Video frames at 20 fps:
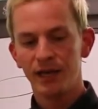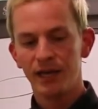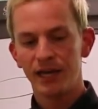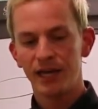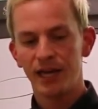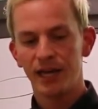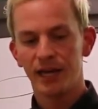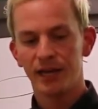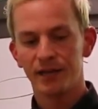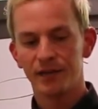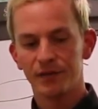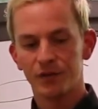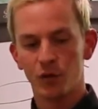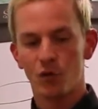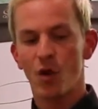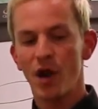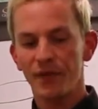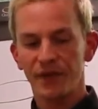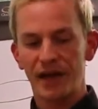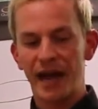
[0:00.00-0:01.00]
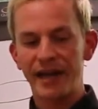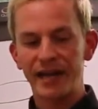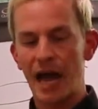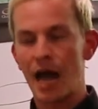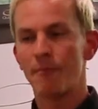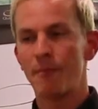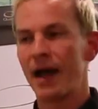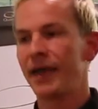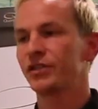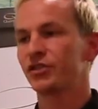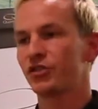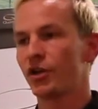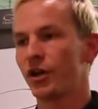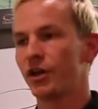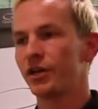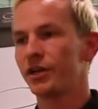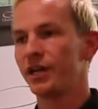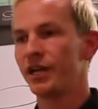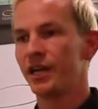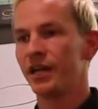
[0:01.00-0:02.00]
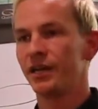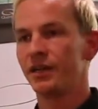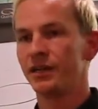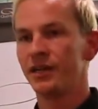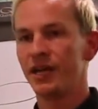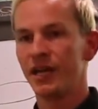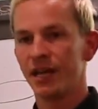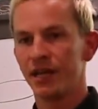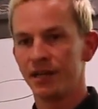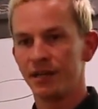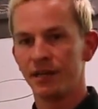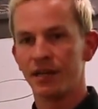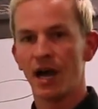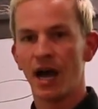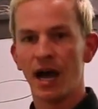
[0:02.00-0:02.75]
In the way that I got my start in